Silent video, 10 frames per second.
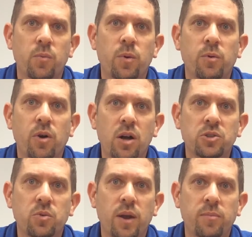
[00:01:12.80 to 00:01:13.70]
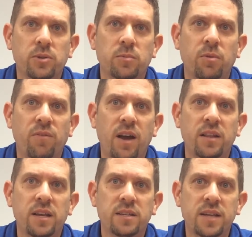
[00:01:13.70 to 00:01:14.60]
We were also able to provide
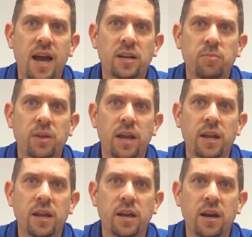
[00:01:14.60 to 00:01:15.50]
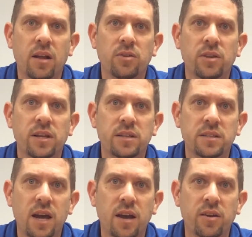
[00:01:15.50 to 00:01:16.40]
the exact plating and color they
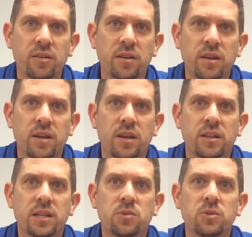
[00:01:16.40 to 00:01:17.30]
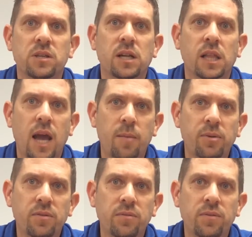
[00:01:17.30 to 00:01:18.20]
desired. This was a
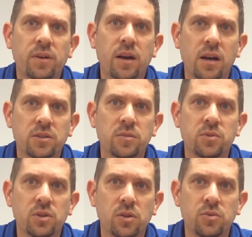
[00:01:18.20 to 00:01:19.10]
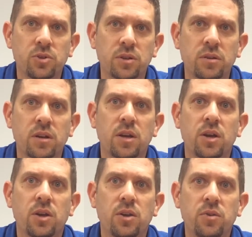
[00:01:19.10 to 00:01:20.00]
collaborative, custom solution
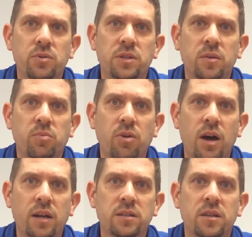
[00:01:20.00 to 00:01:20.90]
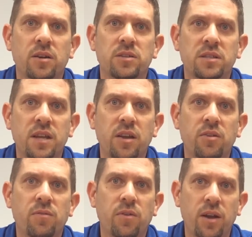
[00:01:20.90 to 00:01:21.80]
using products that are
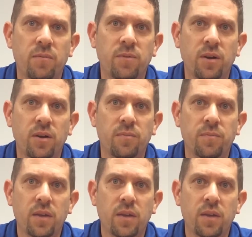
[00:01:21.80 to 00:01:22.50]
standard for Amphenol.